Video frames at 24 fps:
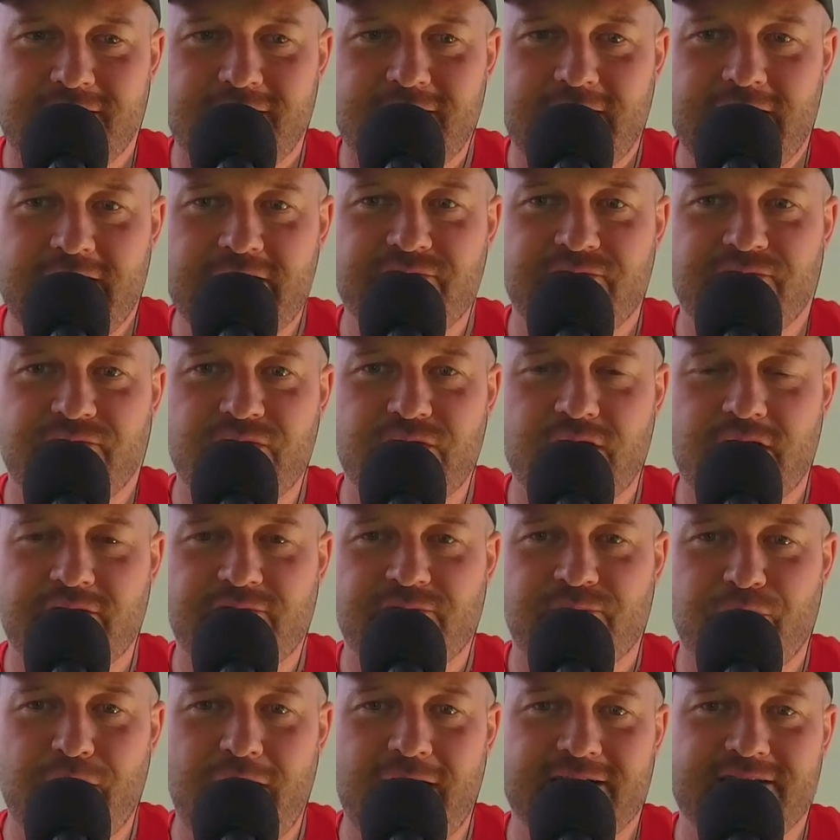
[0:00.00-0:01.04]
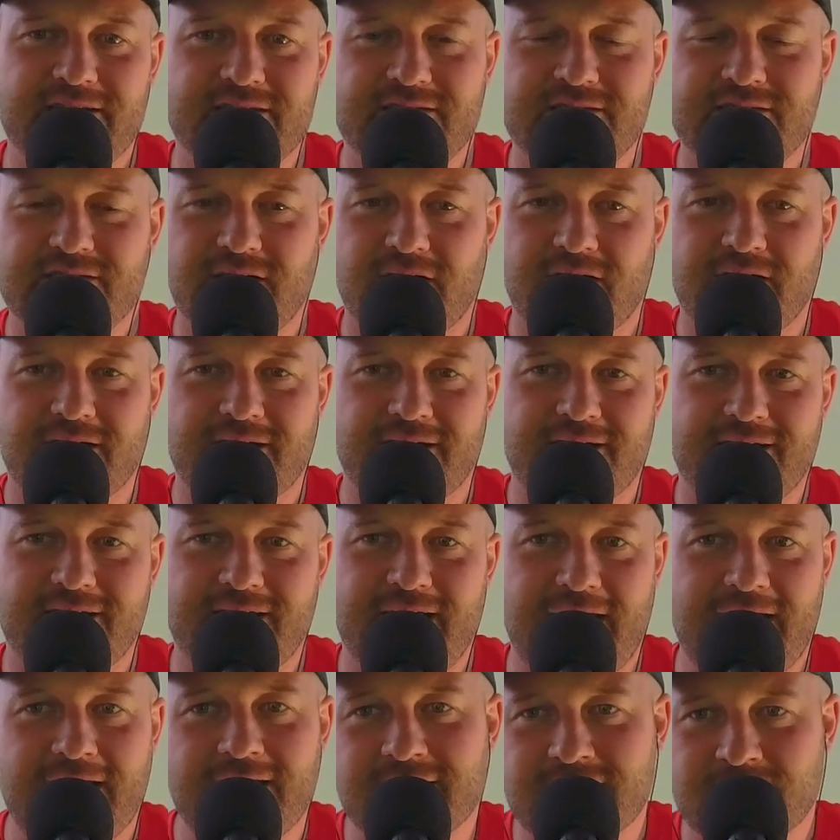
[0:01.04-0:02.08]
if if practice started
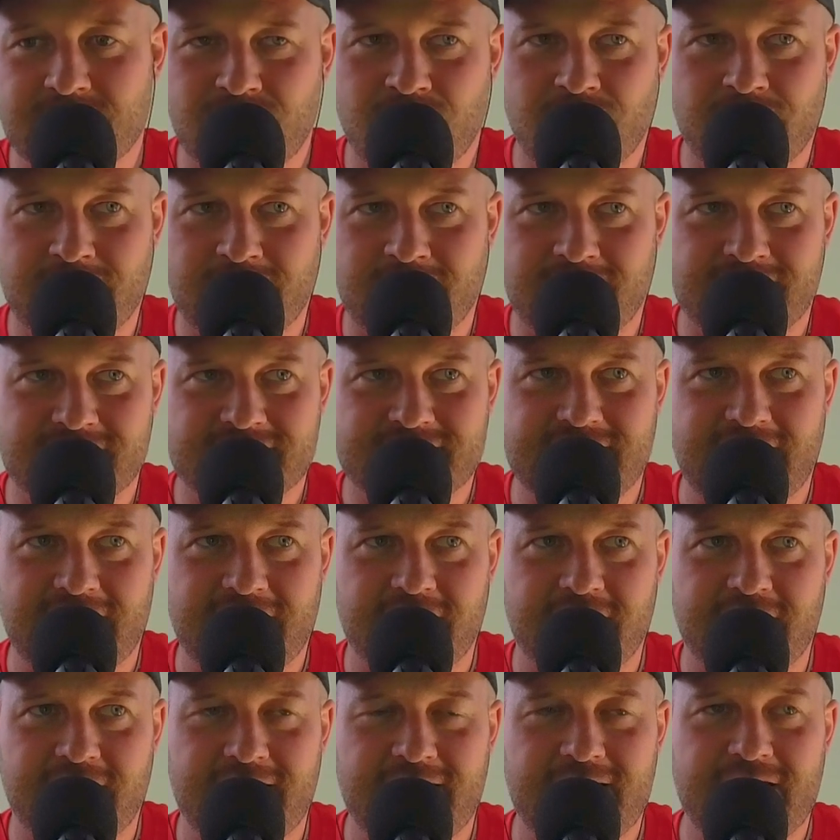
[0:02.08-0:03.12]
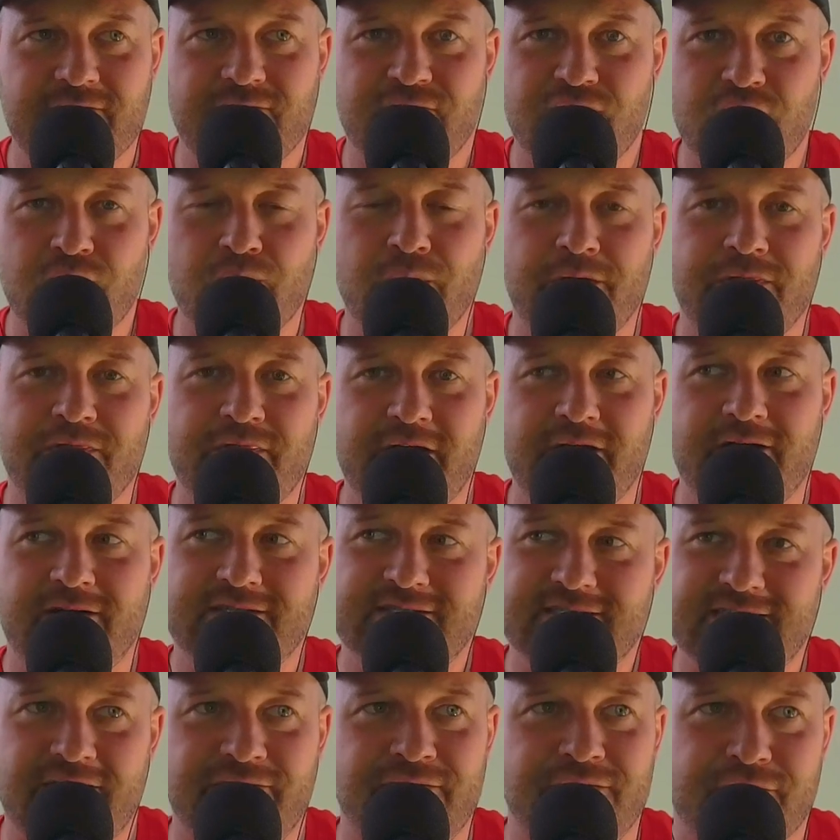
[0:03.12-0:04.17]
at eight in the morning on a Saturday, if you weren't there
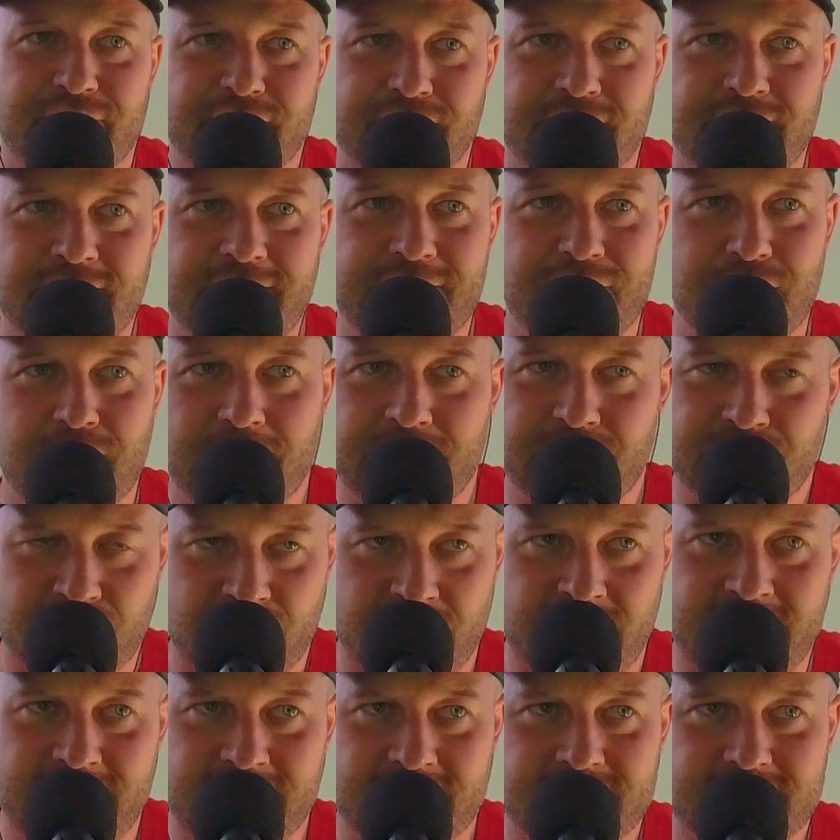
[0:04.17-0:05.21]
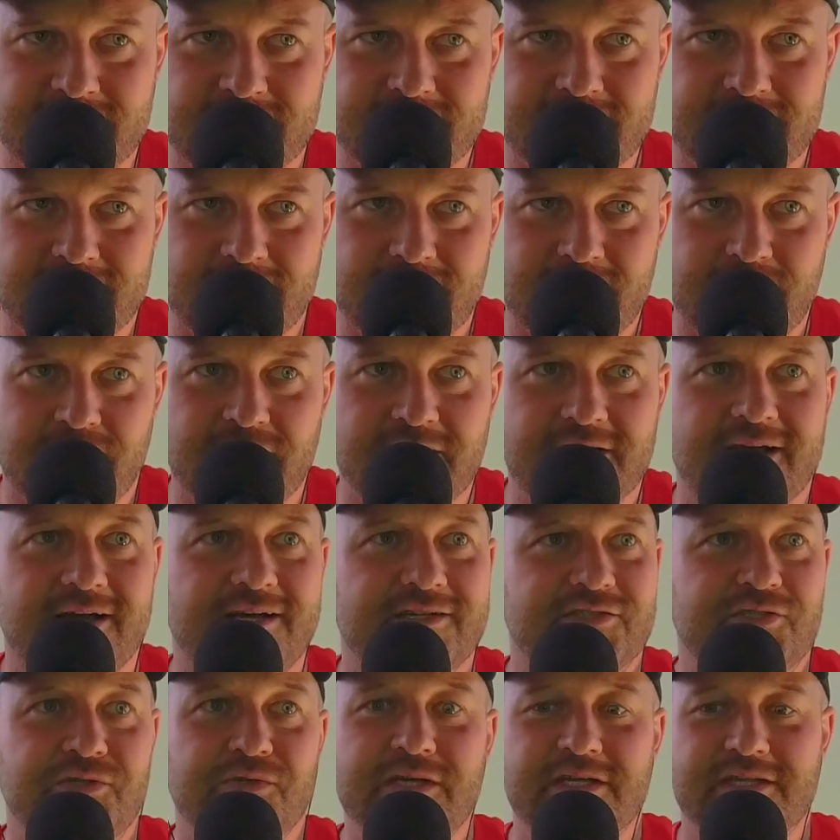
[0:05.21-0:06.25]
at seven thirty, you had to run. Mm.
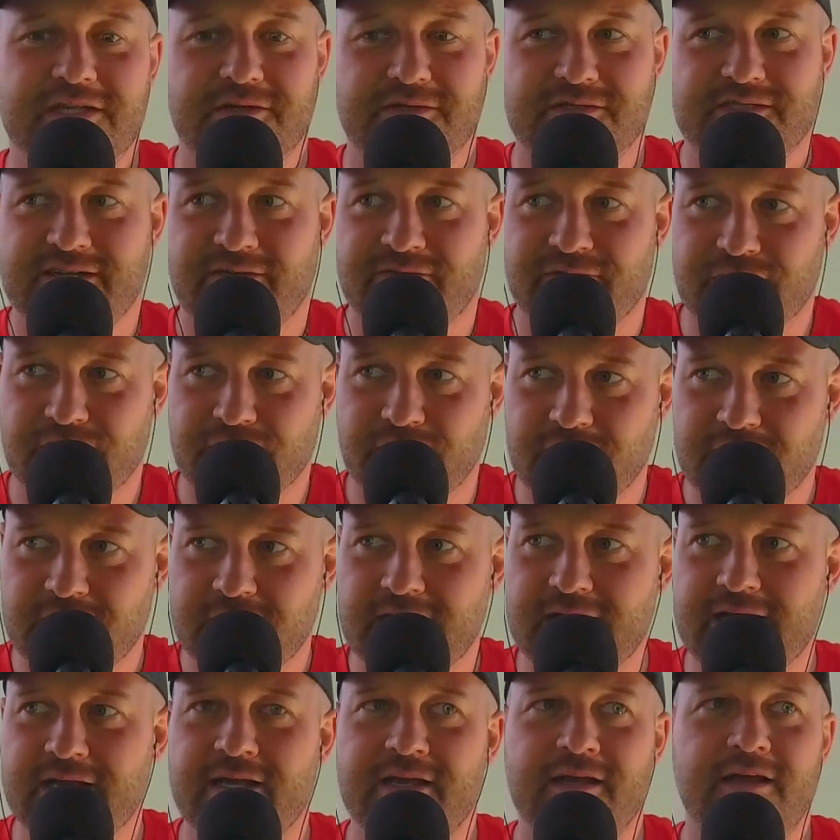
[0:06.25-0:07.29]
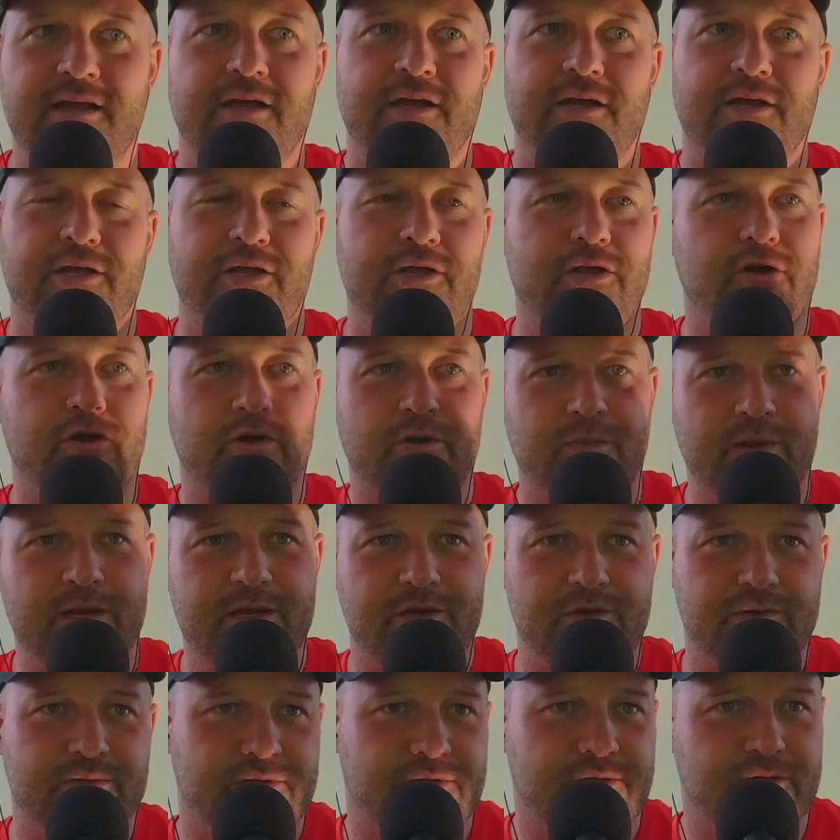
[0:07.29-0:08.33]
because you get there at 7.30 you know you
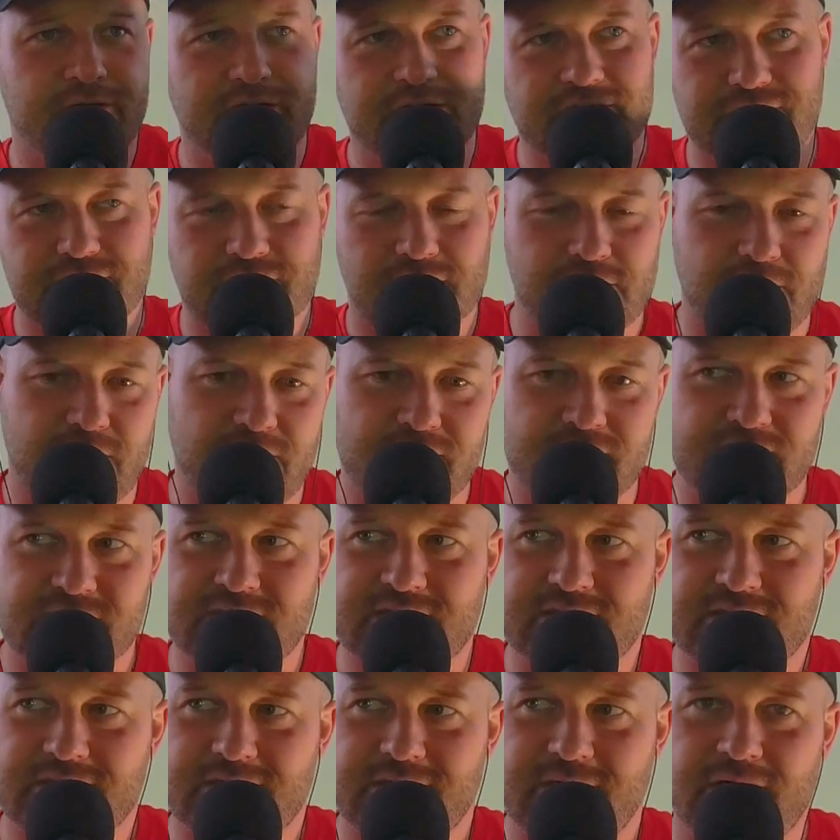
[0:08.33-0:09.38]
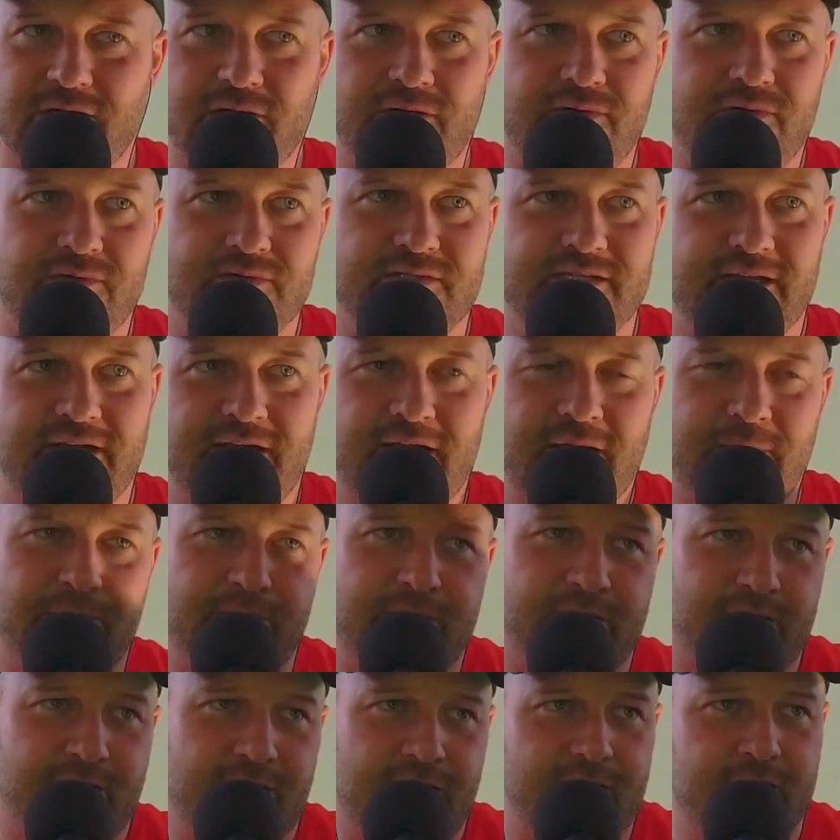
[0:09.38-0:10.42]
mean you, you get your clothes you know set up
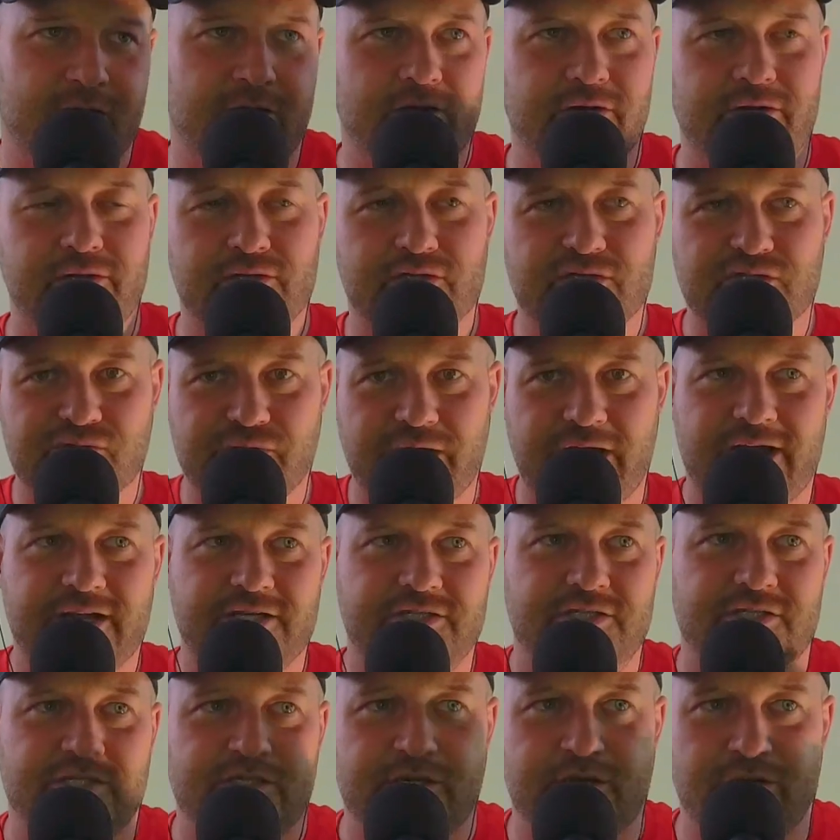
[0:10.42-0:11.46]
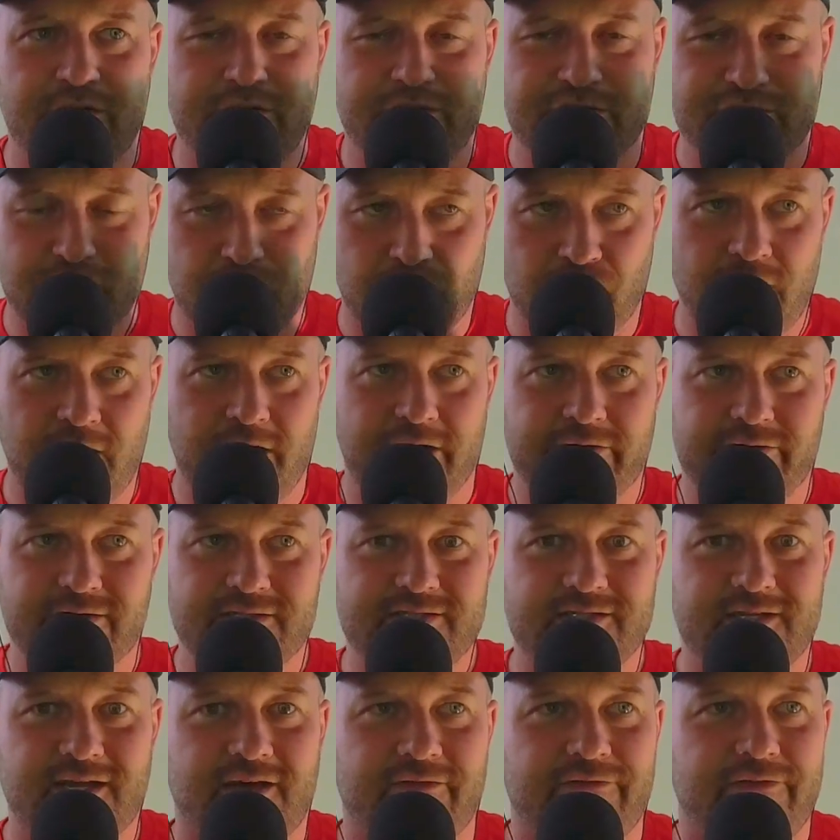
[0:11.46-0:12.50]
in the locker you stretch you know get your water
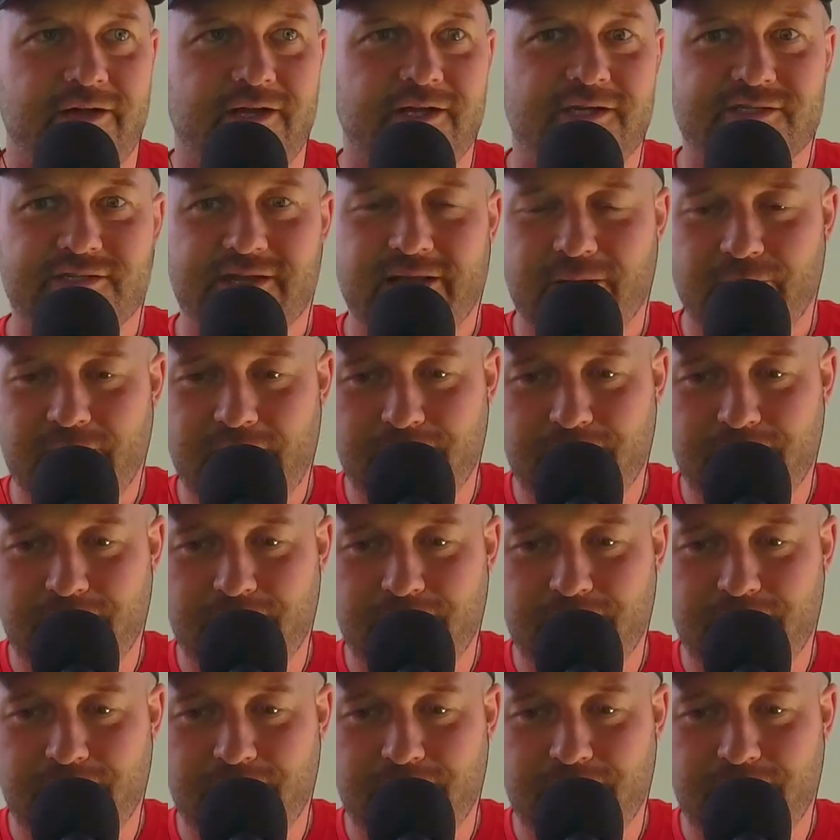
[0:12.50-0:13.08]
and stuff so that way